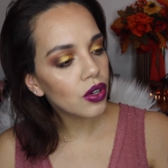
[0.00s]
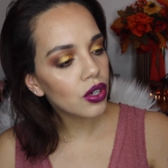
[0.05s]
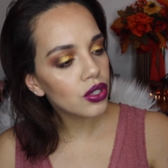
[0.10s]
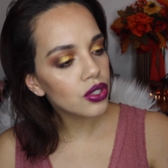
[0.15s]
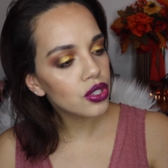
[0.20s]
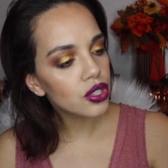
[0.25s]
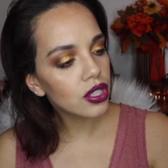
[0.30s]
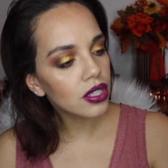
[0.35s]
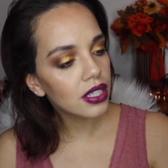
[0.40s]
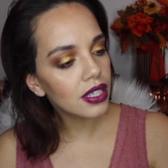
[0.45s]

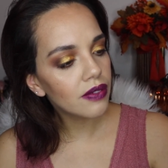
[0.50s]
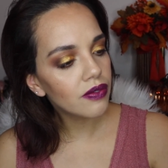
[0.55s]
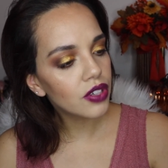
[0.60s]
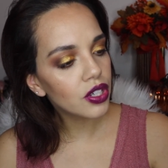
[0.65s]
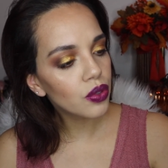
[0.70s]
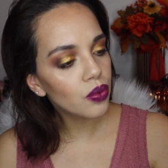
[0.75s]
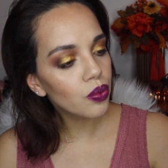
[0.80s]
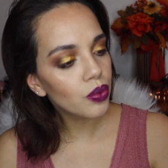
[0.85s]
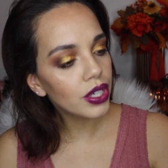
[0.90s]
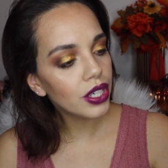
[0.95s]
Ultra Lift
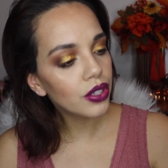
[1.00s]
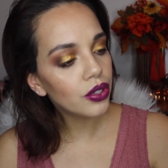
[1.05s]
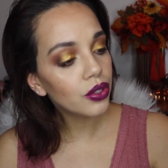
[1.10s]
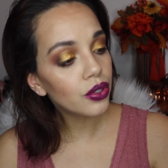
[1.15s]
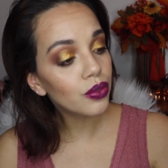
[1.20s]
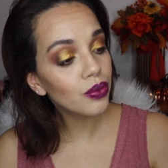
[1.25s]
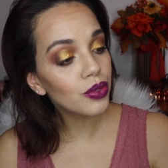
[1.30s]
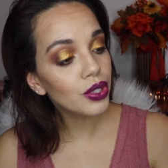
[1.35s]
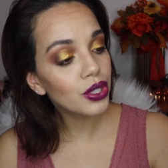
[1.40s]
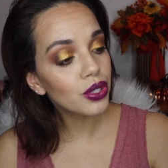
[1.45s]

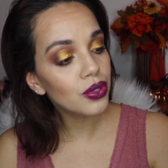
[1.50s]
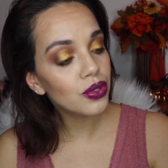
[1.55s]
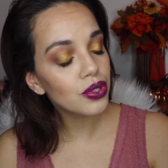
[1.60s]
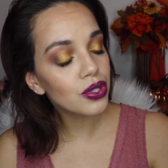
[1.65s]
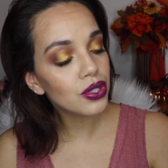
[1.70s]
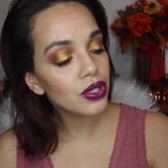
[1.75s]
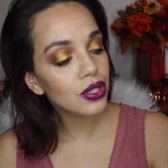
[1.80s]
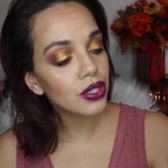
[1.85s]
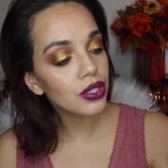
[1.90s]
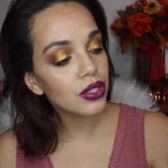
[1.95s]
Wrinkle
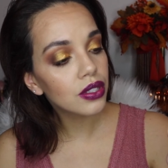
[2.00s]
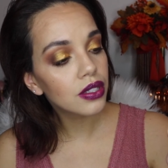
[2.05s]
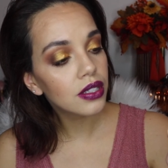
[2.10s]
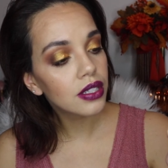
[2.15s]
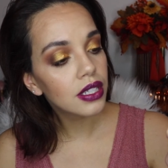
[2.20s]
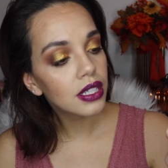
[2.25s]
Reducer.